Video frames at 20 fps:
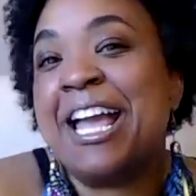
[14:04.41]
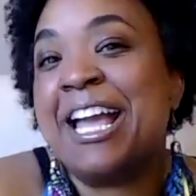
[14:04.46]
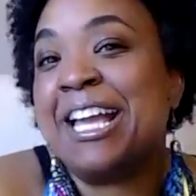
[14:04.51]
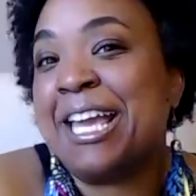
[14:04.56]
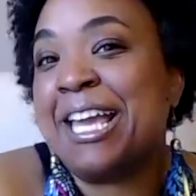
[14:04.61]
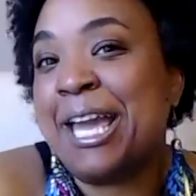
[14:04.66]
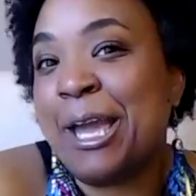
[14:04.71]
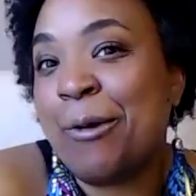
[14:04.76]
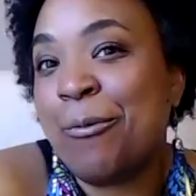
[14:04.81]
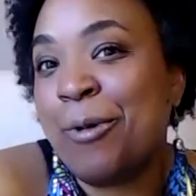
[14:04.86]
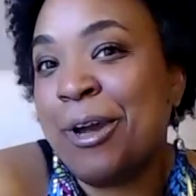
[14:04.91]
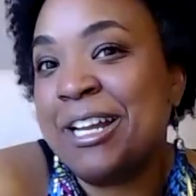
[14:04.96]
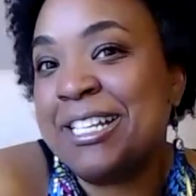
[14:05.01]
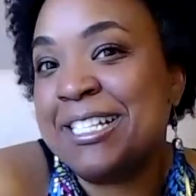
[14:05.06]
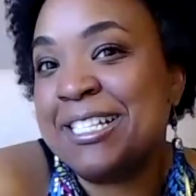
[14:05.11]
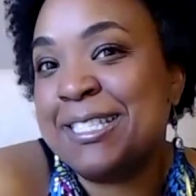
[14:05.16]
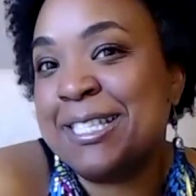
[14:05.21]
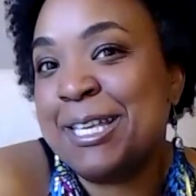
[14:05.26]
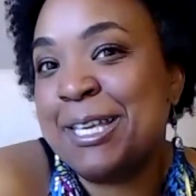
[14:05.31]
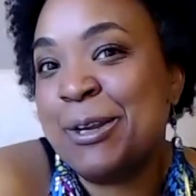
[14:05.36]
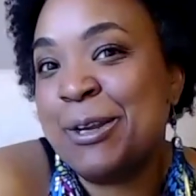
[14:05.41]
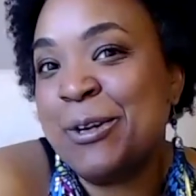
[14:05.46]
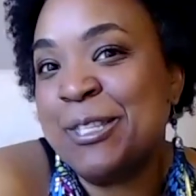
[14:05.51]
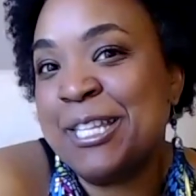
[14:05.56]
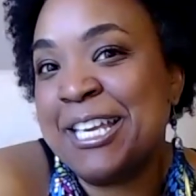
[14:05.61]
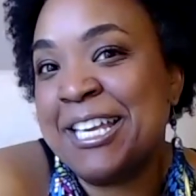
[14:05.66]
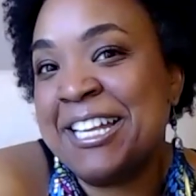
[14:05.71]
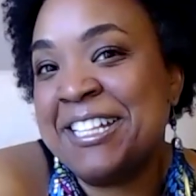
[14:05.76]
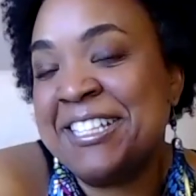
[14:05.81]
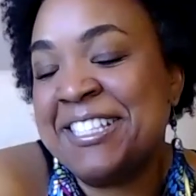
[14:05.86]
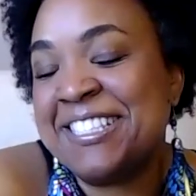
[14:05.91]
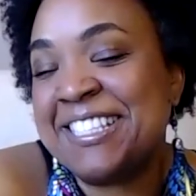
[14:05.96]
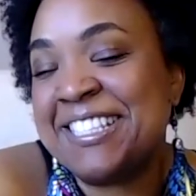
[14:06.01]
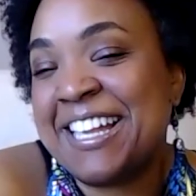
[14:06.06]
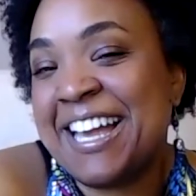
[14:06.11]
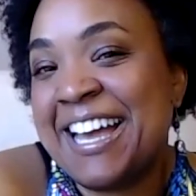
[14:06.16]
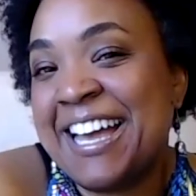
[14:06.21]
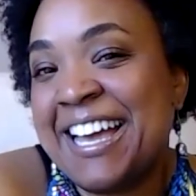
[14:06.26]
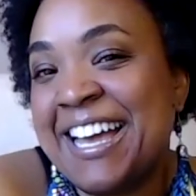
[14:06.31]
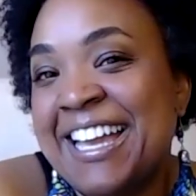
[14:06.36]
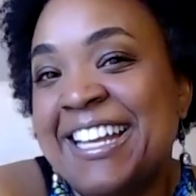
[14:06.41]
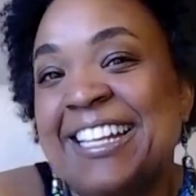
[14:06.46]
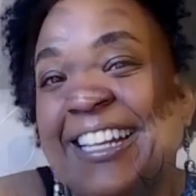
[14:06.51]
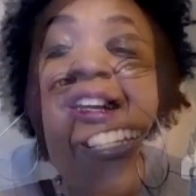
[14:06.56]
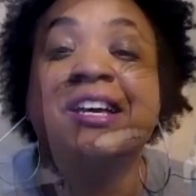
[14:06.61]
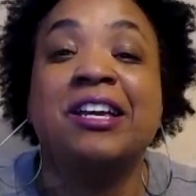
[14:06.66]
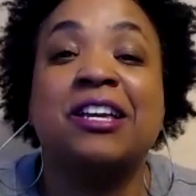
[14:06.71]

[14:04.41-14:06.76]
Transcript: Can't wait to see you on the inside.